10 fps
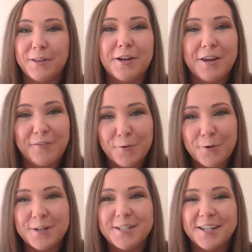um, and looking
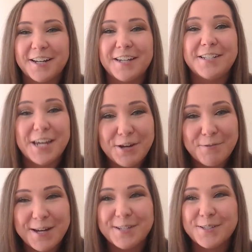forward to
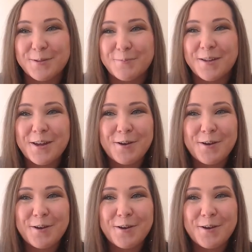continuing some